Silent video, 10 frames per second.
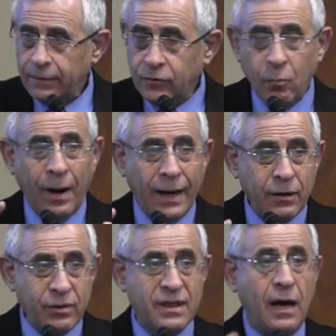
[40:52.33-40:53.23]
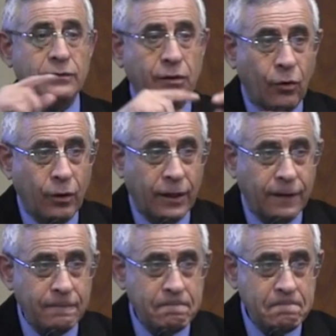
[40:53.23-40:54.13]
Dubai without an
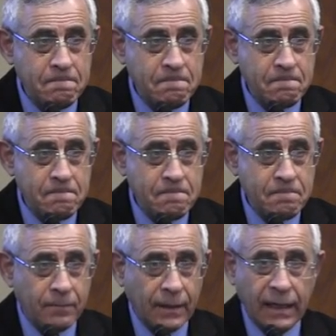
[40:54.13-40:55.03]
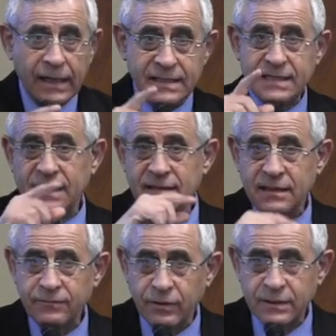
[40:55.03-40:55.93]
oil is a
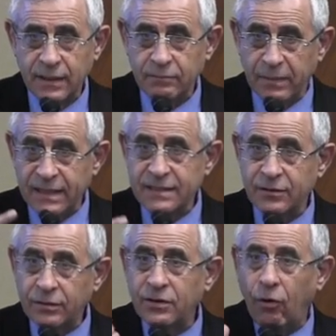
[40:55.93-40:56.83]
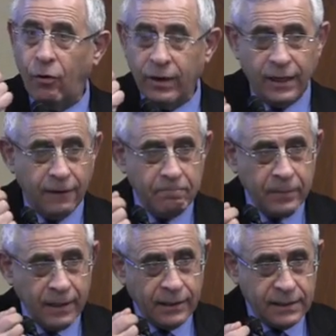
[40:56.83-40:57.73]
successful state. Means not the oil
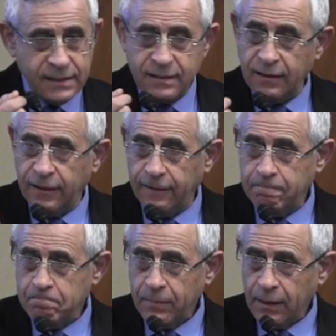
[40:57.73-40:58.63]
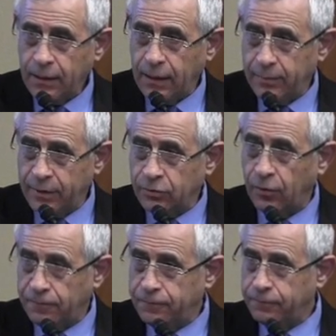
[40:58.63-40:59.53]
is the element
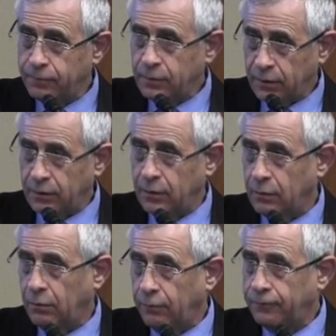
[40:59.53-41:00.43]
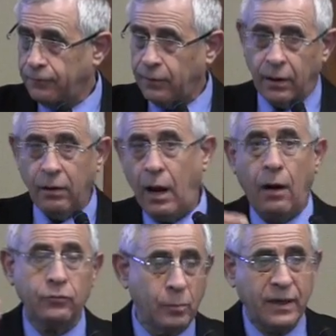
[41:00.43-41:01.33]
of
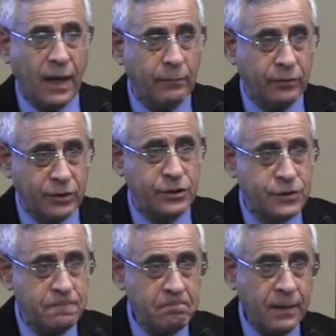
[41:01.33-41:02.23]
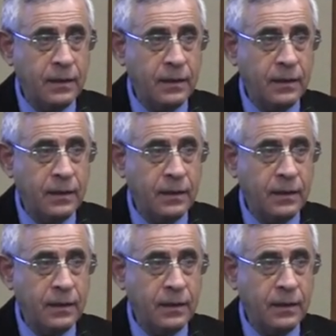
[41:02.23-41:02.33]
how to become rich.